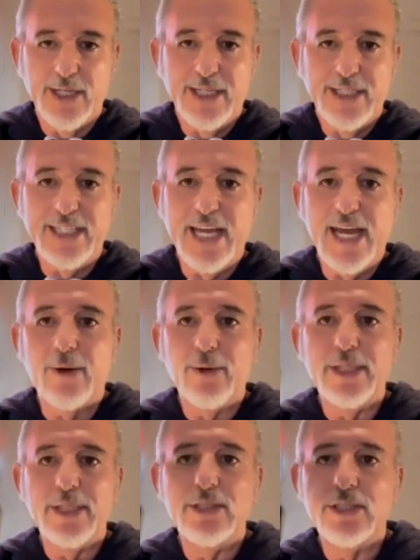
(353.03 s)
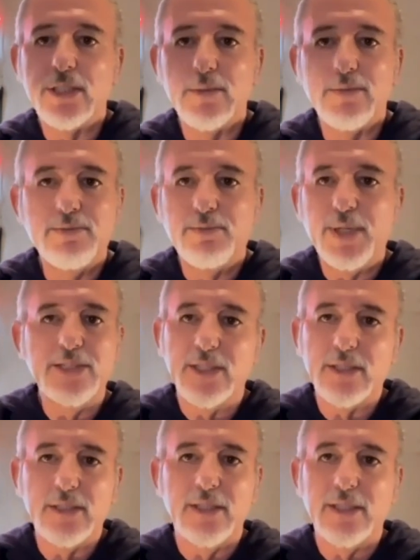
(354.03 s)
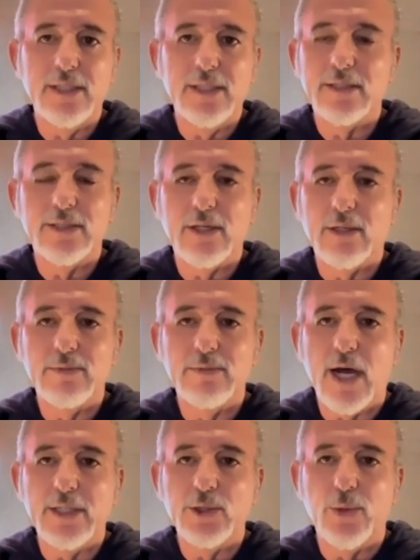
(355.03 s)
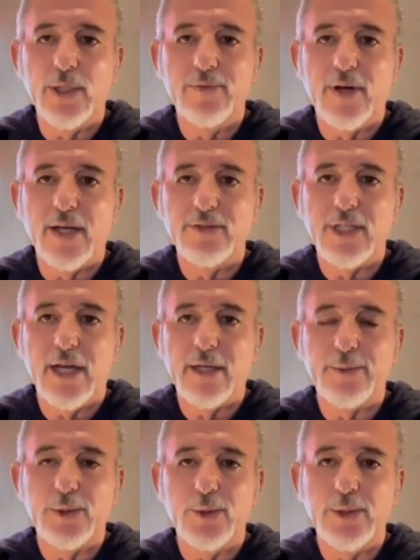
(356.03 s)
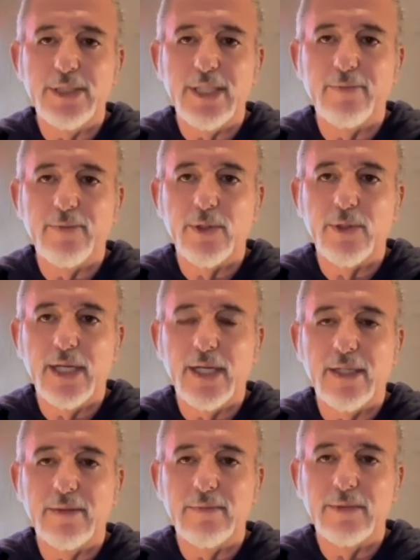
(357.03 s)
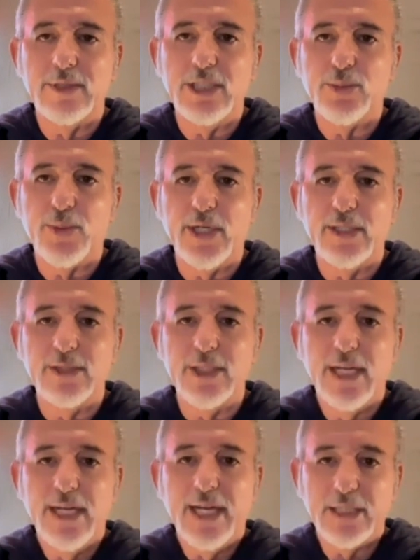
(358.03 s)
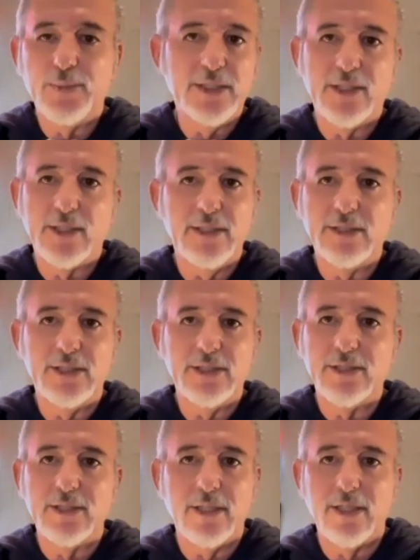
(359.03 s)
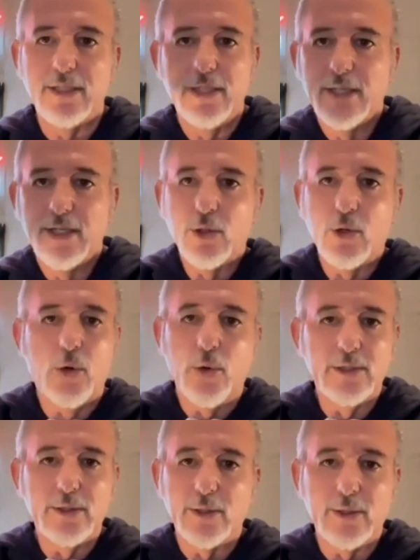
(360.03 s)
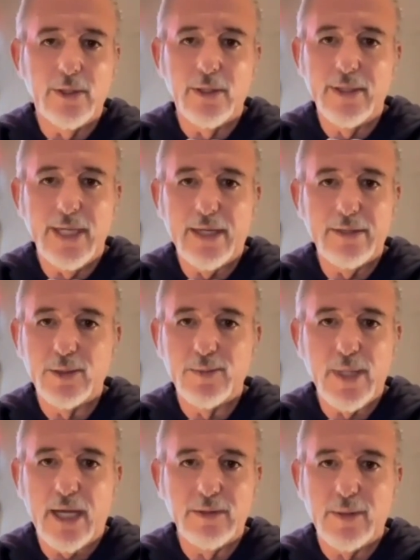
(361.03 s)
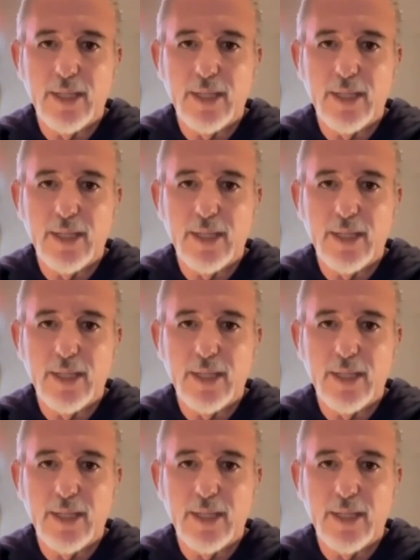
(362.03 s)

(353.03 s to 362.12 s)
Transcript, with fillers: Now it's just a basically it's a I twenty-five south between Denver and Sea Springs. It's basically just a corridor, an out, out